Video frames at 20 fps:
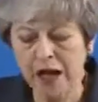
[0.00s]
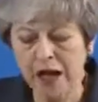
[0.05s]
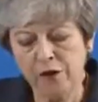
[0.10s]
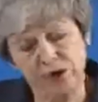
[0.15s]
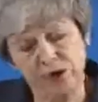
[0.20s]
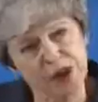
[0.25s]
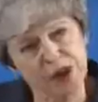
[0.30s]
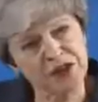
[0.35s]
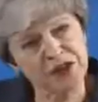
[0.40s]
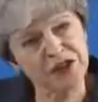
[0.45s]

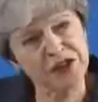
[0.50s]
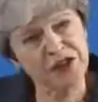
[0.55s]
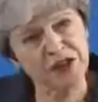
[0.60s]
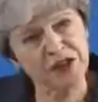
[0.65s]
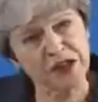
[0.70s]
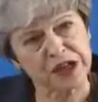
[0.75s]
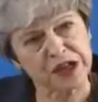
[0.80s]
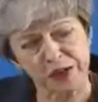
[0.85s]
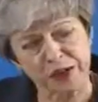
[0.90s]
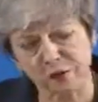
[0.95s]

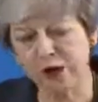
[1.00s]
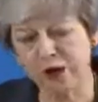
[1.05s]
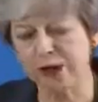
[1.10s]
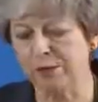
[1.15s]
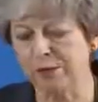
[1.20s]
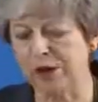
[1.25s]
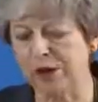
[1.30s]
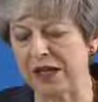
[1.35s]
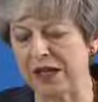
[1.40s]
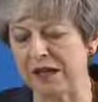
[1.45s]
First, delivering
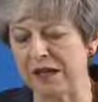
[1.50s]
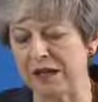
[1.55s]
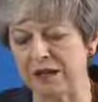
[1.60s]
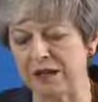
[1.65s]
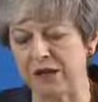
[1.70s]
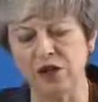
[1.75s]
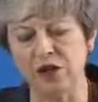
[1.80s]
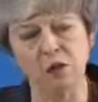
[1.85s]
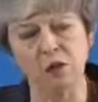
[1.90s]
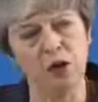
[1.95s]
a
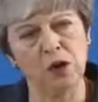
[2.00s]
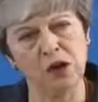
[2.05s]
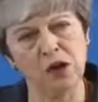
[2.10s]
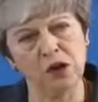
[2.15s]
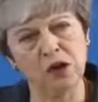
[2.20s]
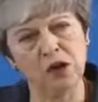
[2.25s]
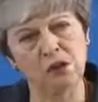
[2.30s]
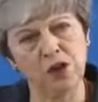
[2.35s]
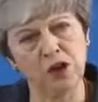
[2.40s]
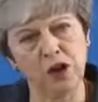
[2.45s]
Brexit that
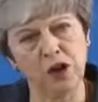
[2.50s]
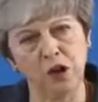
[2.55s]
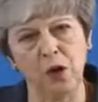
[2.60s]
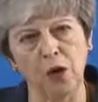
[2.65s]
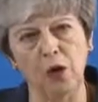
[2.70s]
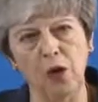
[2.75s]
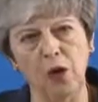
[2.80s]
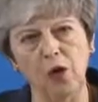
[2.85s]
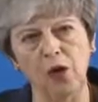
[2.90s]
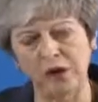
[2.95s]
works for the
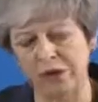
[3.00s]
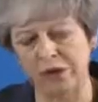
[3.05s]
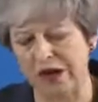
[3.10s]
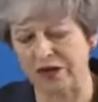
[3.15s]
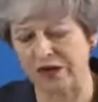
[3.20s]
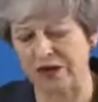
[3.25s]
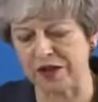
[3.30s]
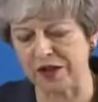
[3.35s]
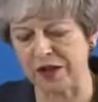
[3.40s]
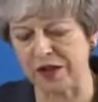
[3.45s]
whole
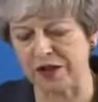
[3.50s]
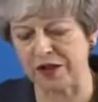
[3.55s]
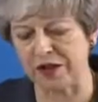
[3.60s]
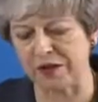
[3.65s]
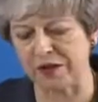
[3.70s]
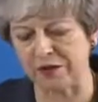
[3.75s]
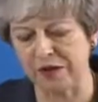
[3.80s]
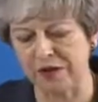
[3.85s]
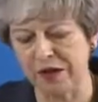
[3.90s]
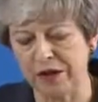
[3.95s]
United
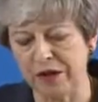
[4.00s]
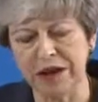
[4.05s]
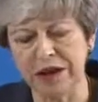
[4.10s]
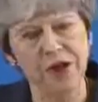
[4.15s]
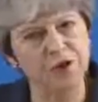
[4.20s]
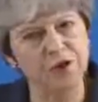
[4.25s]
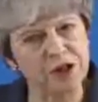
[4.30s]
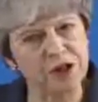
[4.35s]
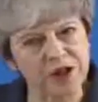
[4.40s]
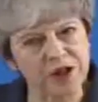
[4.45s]
Kingdom,
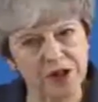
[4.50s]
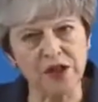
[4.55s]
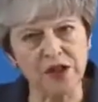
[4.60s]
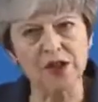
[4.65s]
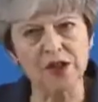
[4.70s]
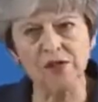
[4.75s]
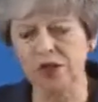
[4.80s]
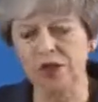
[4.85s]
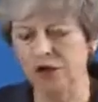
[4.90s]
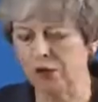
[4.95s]
for its
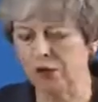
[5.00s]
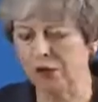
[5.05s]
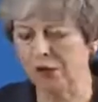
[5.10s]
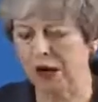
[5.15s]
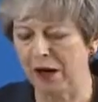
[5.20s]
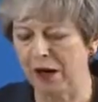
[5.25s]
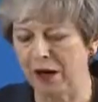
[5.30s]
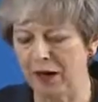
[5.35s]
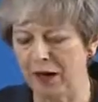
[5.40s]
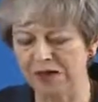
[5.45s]
individual
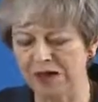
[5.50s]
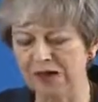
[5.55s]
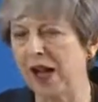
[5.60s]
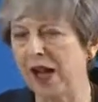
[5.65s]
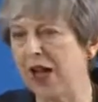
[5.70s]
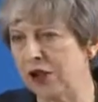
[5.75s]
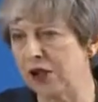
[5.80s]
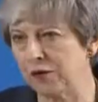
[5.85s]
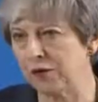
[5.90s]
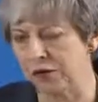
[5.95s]
parts
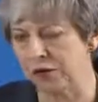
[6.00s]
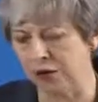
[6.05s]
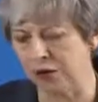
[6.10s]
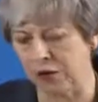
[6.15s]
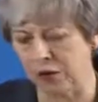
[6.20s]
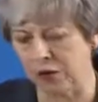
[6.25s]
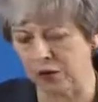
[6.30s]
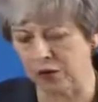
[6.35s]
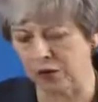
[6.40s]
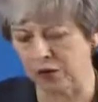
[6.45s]
and for the
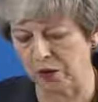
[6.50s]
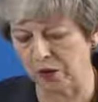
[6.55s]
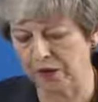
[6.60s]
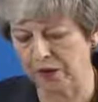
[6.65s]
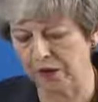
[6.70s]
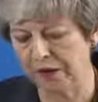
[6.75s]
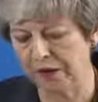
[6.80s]
whole.